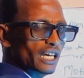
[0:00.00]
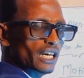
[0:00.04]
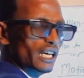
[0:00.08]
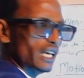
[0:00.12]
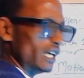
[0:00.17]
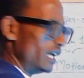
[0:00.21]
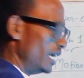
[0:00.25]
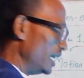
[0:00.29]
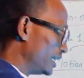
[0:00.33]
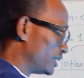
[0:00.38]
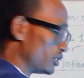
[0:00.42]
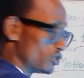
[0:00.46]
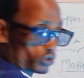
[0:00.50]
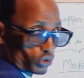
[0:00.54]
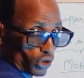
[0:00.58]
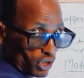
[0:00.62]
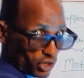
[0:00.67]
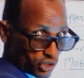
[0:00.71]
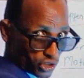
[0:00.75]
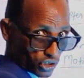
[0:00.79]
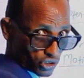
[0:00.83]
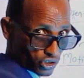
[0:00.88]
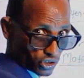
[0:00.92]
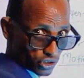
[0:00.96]
It
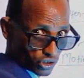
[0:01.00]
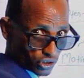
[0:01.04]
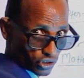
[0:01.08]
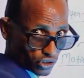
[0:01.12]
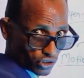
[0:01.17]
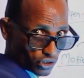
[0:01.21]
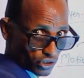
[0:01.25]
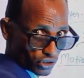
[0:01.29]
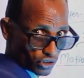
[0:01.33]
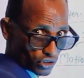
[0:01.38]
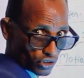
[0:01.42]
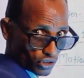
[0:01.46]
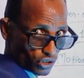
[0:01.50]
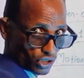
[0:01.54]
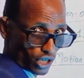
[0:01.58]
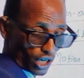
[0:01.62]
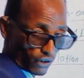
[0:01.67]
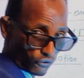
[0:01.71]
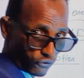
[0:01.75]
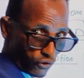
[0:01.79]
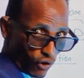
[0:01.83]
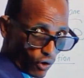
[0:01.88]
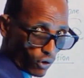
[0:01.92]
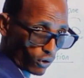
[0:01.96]
stretches.
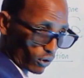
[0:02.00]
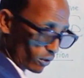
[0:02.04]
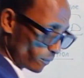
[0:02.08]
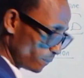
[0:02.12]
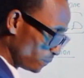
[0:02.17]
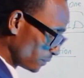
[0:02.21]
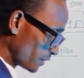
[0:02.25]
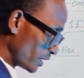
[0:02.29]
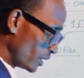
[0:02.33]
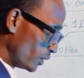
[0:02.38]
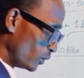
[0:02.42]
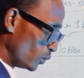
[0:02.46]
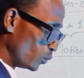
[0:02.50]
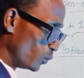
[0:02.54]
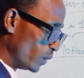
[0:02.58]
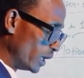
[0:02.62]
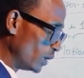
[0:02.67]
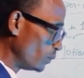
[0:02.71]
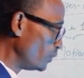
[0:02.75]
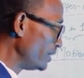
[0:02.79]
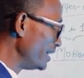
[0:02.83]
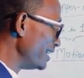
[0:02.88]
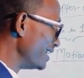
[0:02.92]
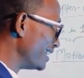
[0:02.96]
Therefore, when
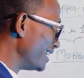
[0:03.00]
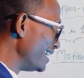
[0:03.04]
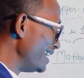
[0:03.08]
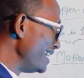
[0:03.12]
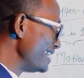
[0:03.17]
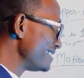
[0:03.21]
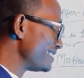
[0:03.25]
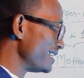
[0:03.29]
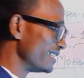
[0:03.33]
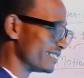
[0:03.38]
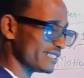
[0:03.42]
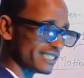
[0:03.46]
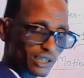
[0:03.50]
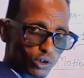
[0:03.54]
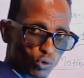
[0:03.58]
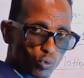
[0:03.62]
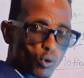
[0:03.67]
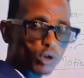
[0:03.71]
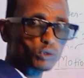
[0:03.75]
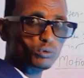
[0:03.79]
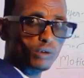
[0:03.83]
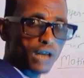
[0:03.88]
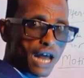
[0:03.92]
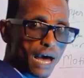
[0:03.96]
we release it,
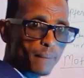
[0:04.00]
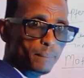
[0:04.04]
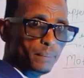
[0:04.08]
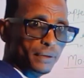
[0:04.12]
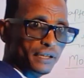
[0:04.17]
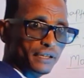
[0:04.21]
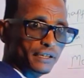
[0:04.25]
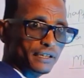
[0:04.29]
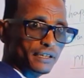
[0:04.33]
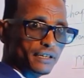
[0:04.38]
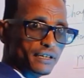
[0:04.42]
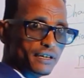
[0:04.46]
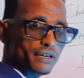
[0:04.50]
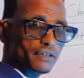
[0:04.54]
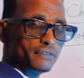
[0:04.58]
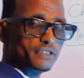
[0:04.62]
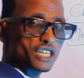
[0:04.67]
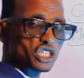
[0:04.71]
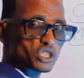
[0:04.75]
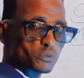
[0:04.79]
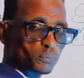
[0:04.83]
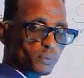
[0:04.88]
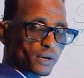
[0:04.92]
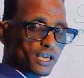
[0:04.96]
what will happen? The
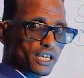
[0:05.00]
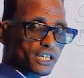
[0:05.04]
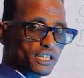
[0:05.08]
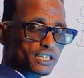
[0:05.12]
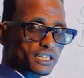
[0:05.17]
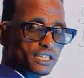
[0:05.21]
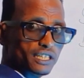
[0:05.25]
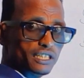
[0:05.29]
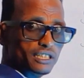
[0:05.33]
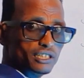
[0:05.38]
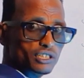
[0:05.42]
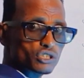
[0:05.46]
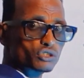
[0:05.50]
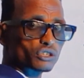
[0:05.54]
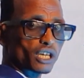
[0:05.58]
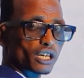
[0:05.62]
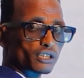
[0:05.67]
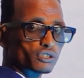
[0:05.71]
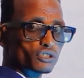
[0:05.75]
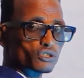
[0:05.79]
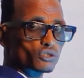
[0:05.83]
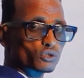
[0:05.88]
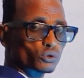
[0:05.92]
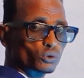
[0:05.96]
spring
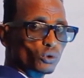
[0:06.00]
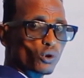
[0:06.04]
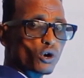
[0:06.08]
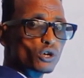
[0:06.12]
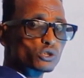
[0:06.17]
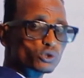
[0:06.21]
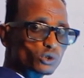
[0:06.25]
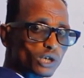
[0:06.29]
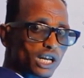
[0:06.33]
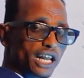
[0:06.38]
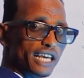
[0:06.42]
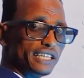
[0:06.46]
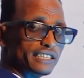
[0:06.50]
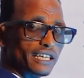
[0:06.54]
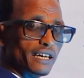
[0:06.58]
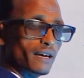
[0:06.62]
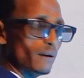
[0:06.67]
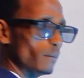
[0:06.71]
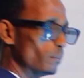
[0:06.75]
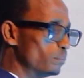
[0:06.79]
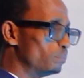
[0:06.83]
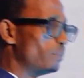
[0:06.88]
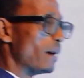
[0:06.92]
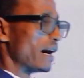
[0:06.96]
starts to oscillate
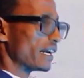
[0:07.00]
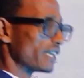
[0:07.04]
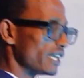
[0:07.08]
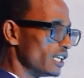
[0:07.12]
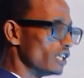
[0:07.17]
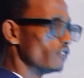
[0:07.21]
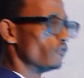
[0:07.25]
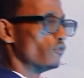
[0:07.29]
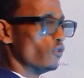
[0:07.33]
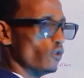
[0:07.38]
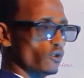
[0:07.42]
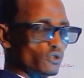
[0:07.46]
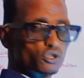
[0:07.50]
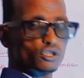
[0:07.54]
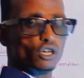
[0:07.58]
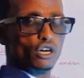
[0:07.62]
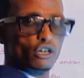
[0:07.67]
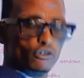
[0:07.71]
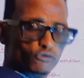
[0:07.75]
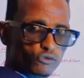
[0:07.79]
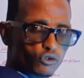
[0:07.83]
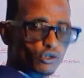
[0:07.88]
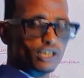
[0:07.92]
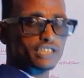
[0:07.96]
back and forth
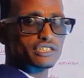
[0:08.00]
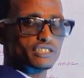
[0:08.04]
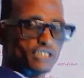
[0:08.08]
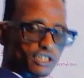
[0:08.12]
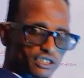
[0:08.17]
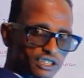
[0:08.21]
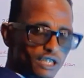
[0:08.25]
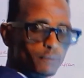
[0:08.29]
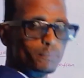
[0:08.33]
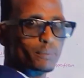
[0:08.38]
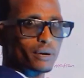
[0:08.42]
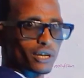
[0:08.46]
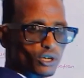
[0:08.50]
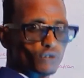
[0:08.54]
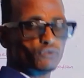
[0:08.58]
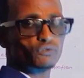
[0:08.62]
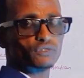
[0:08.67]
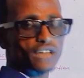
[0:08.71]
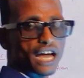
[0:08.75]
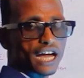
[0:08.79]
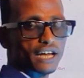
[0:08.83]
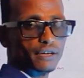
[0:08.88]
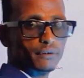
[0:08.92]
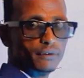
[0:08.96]
for a certain period of
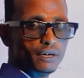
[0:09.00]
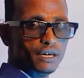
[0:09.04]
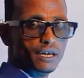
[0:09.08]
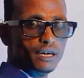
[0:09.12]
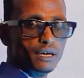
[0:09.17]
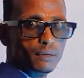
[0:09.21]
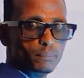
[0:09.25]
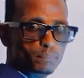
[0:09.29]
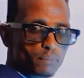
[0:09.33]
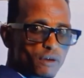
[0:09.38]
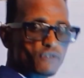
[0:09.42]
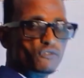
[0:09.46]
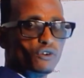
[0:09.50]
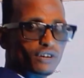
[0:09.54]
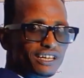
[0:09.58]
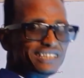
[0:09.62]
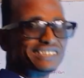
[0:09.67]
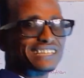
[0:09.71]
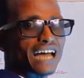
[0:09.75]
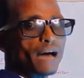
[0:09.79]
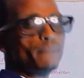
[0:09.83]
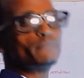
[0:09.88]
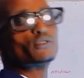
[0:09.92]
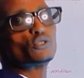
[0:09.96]
time before it
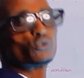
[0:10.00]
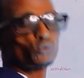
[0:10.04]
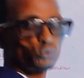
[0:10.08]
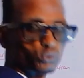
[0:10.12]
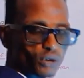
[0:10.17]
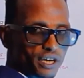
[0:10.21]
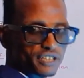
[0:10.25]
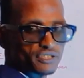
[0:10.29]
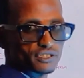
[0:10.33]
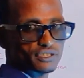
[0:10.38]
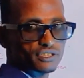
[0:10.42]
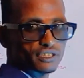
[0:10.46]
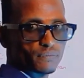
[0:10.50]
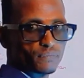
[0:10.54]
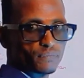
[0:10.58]
comes to rest.